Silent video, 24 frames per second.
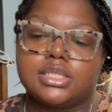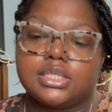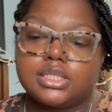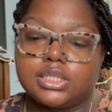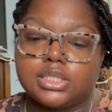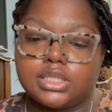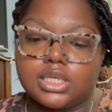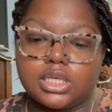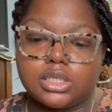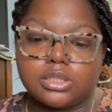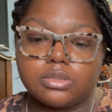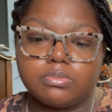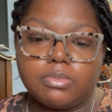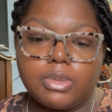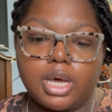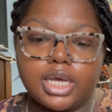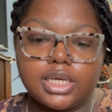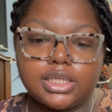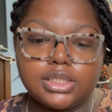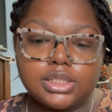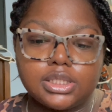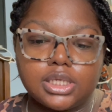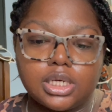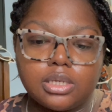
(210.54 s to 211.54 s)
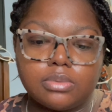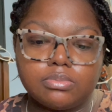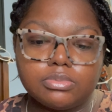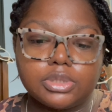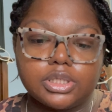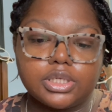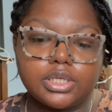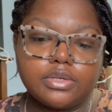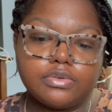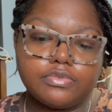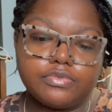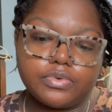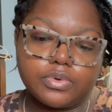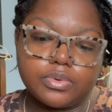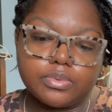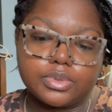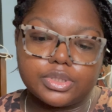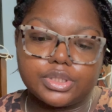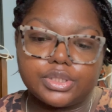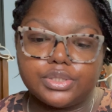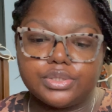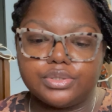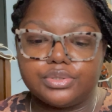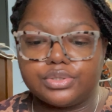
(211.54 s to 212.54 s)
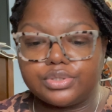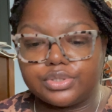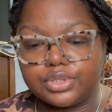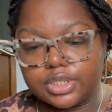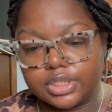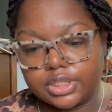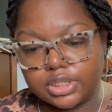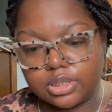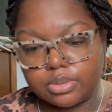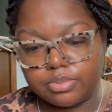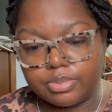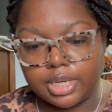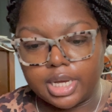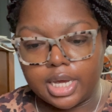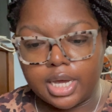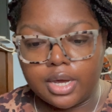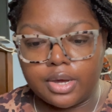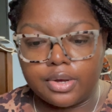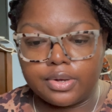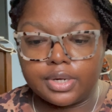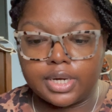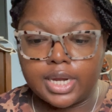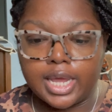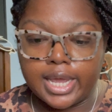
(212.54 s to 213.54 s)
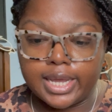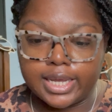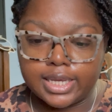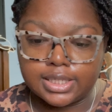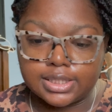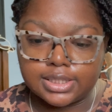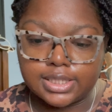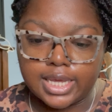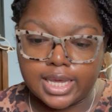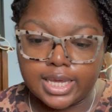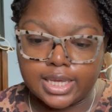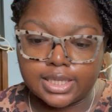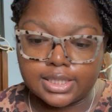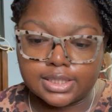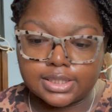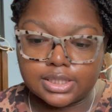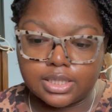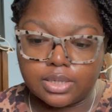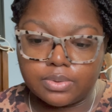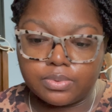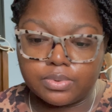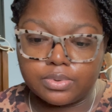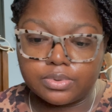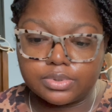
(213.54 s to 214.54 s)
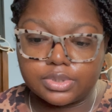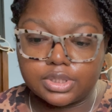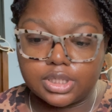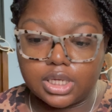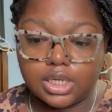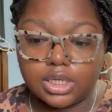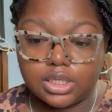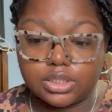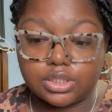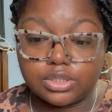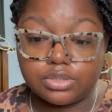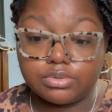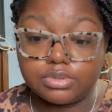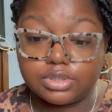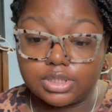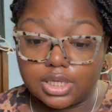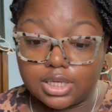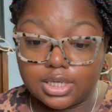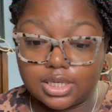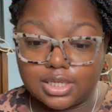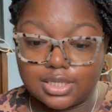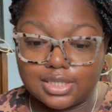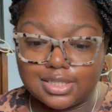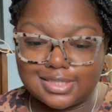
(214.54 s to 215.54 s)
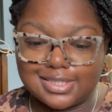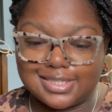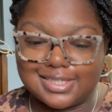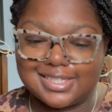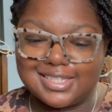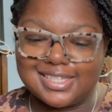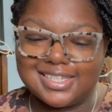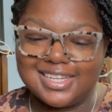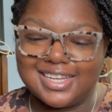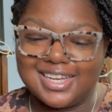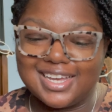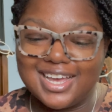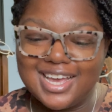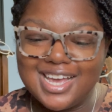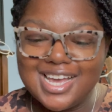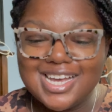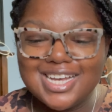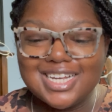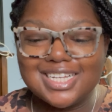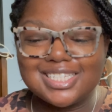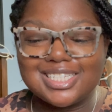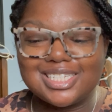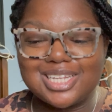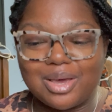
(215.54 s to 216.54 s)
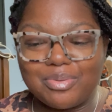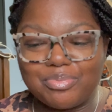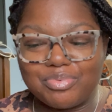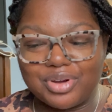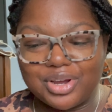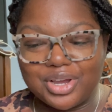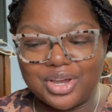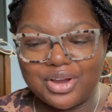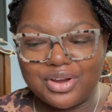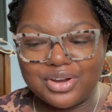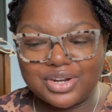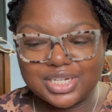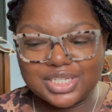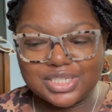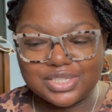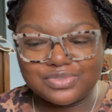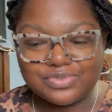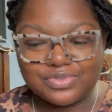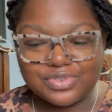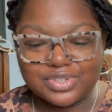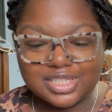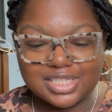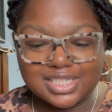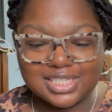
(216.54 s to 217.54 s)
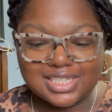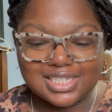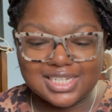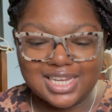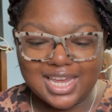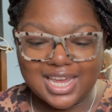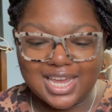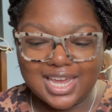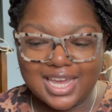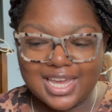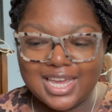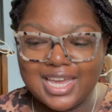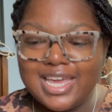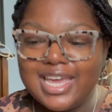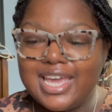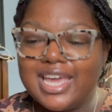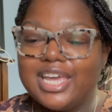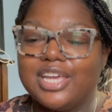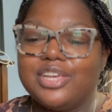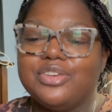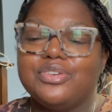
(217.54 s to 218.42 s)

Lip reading: says mind dump, looking forward to, stressed about, nagging tasks that will take 2 seconds, top priorities for the day. And you